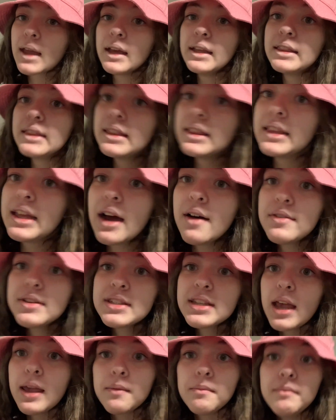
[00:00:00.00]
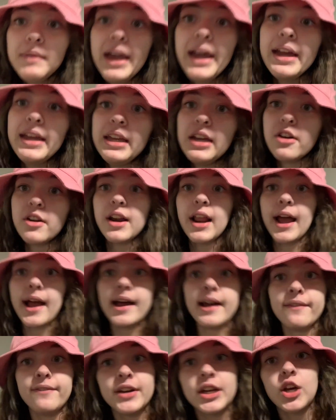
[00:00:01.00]
That was like me a year and a
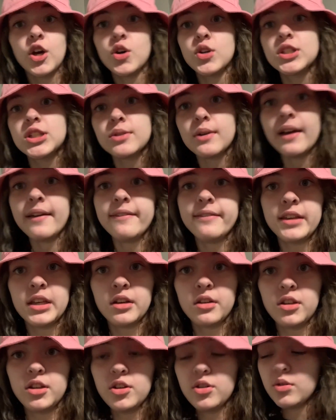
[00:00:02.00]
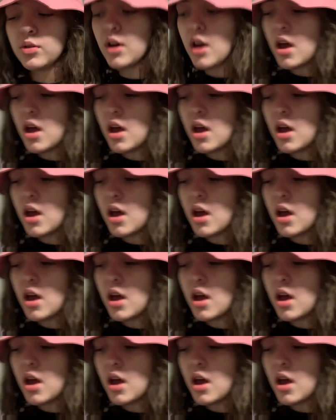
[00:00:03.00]
half ago, so I feel you.